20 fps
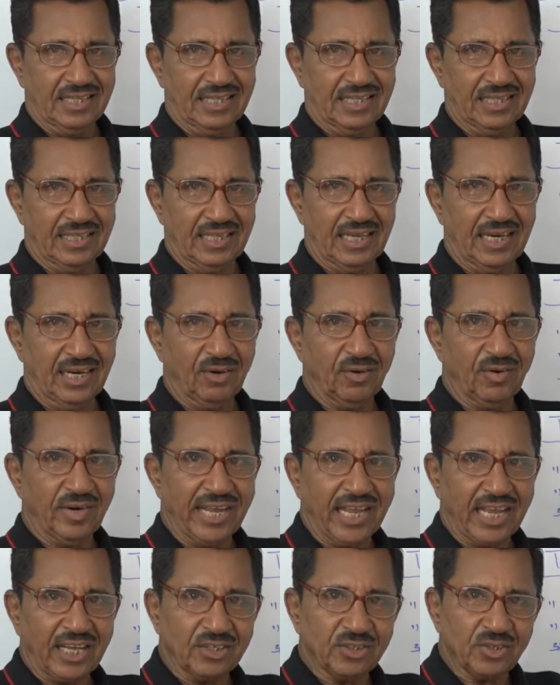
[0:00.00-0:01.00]
They do not
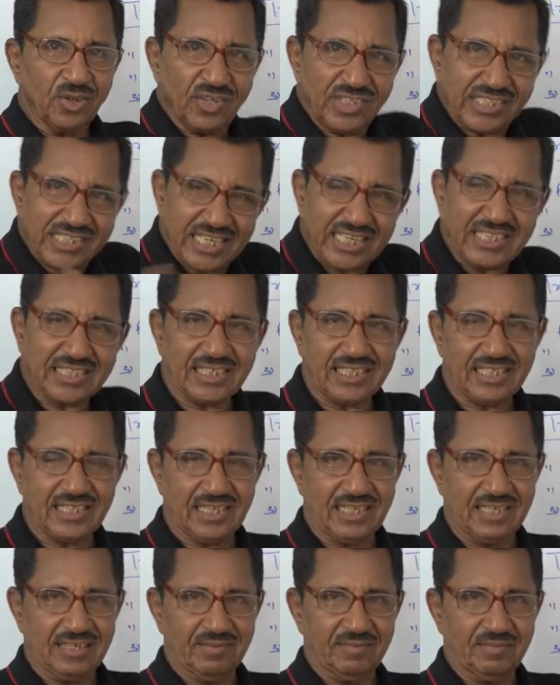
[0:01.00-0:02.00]
exhaust each other.
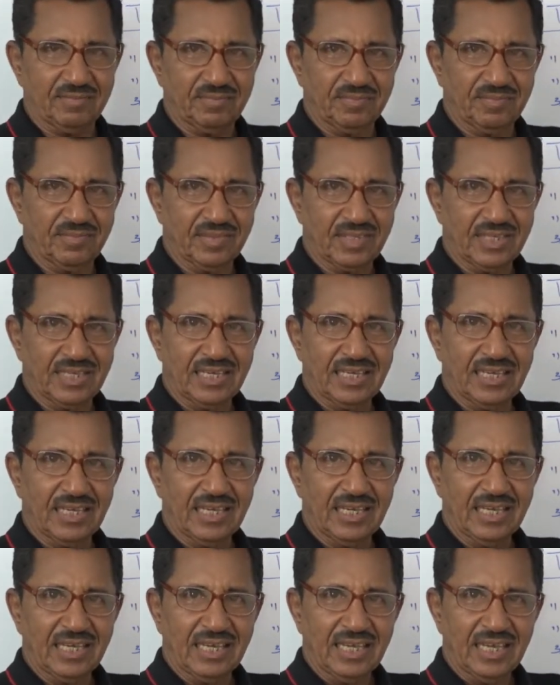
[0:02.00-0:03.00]

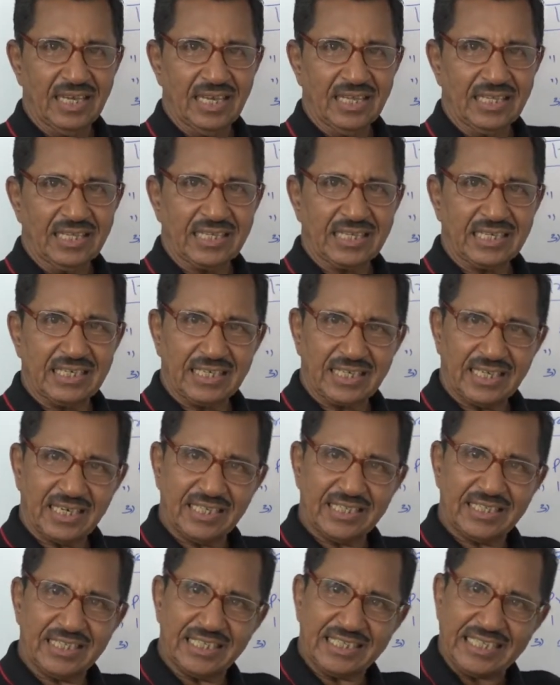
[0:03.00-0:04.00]
The
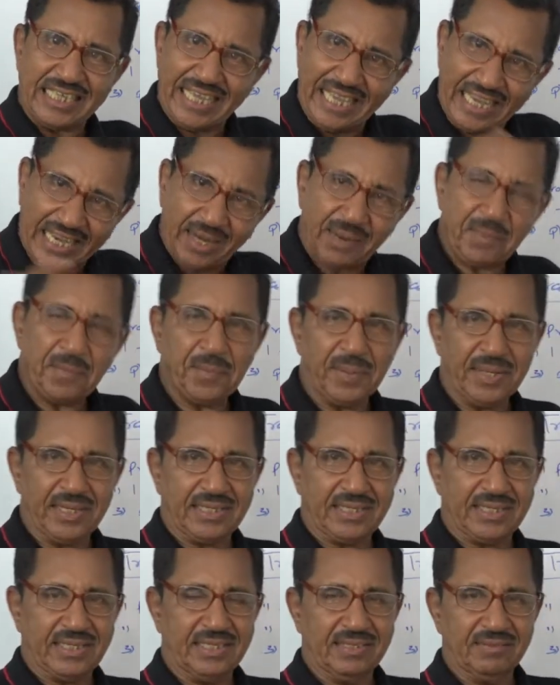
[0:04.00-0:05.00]
contrast is
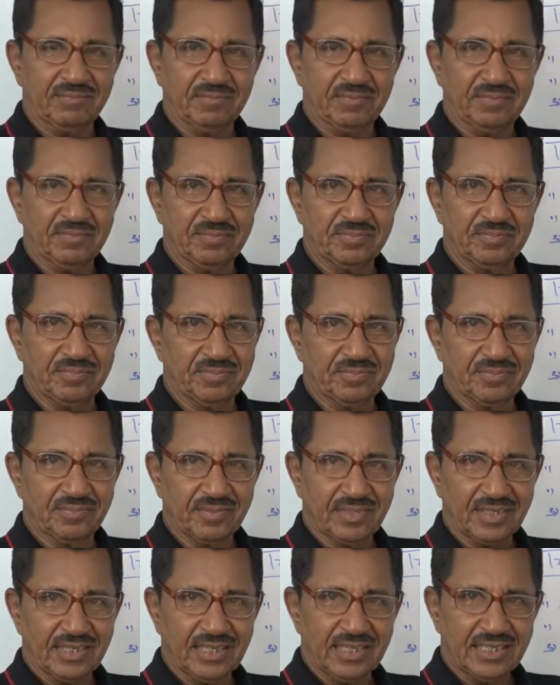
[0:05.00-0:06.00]
incomplete.
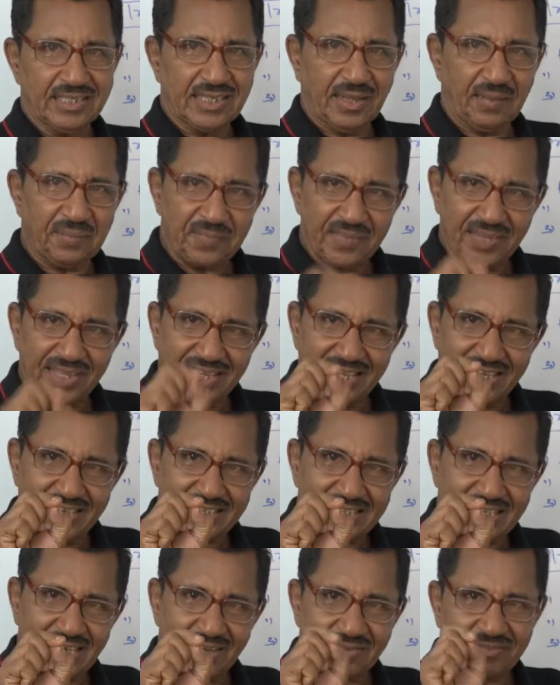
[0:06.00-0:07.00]
Something
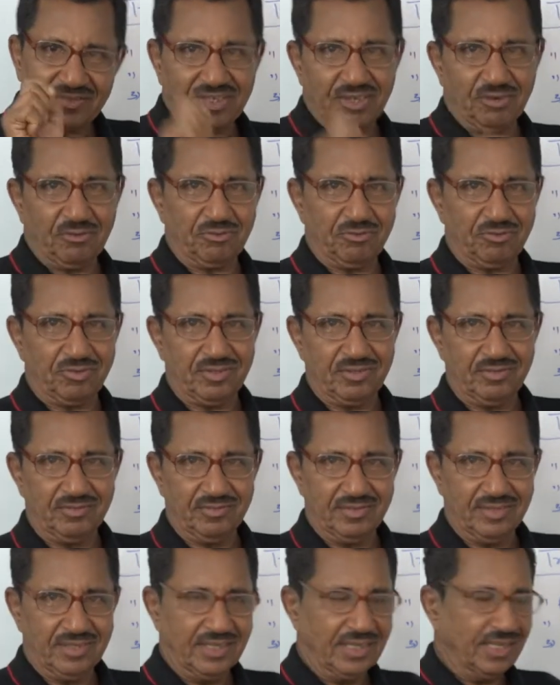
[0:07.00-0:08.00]
is left out.
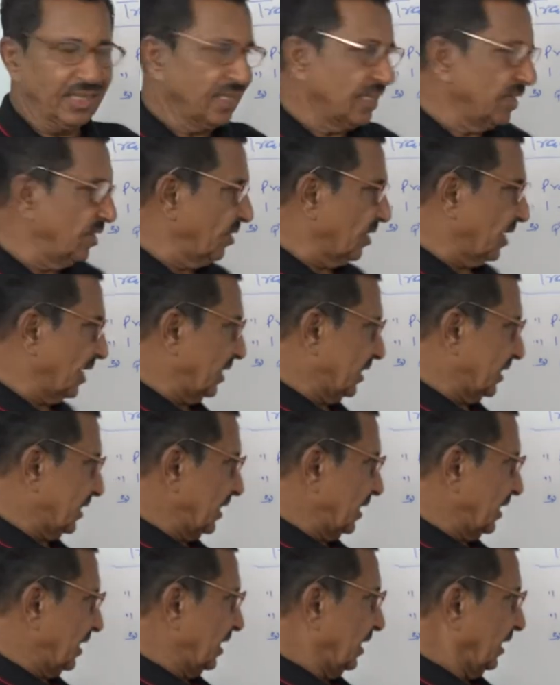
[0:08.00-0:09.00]
You can
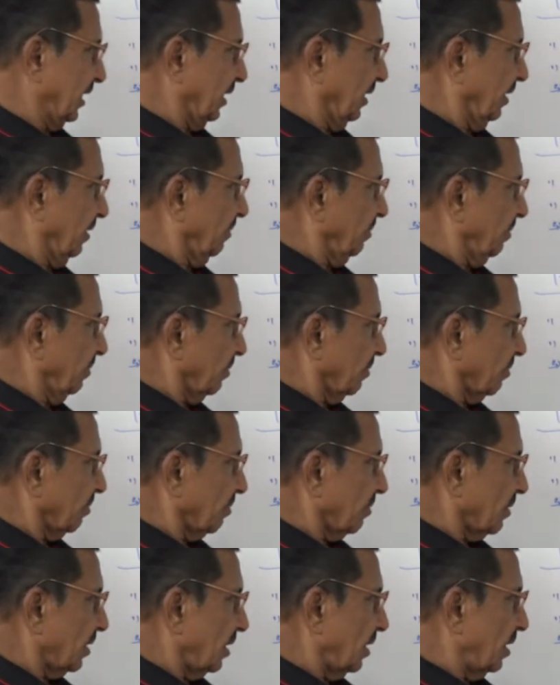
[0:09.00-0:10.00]
see
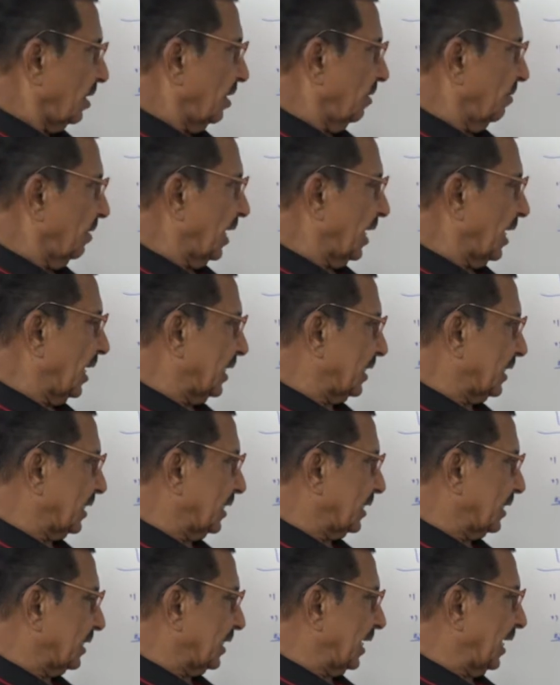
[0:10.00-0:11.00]
there
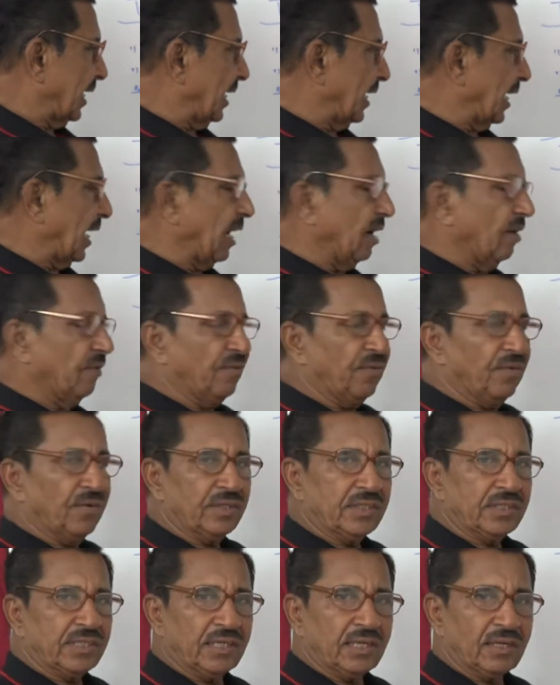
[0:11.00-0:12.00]
are 10
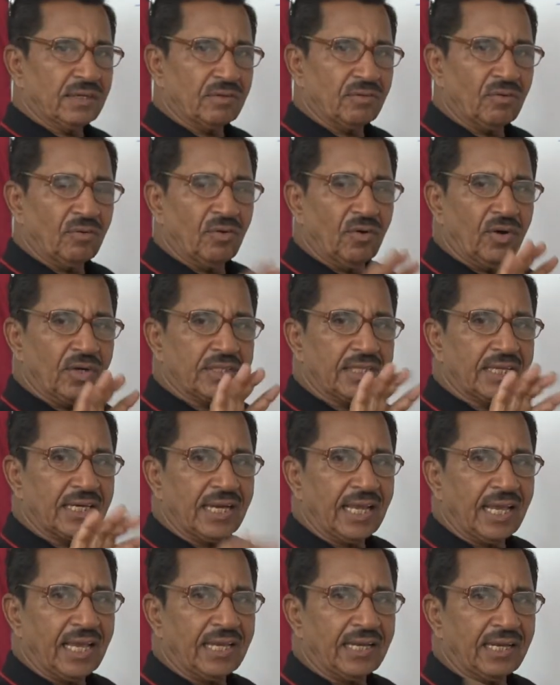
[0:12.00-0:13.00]
allophones here, all the
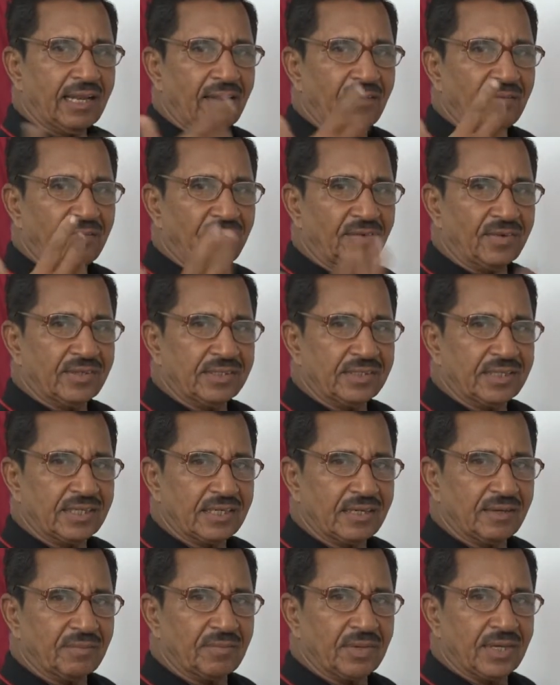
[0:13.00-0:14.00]
9 allophones
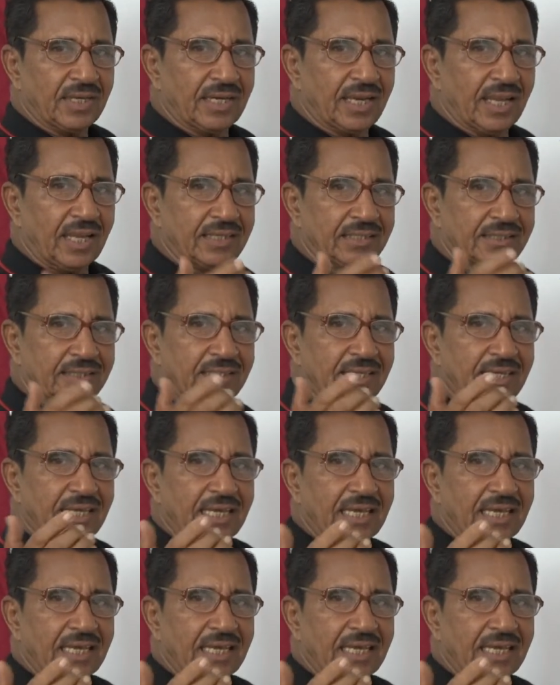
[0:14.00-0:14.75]
remain as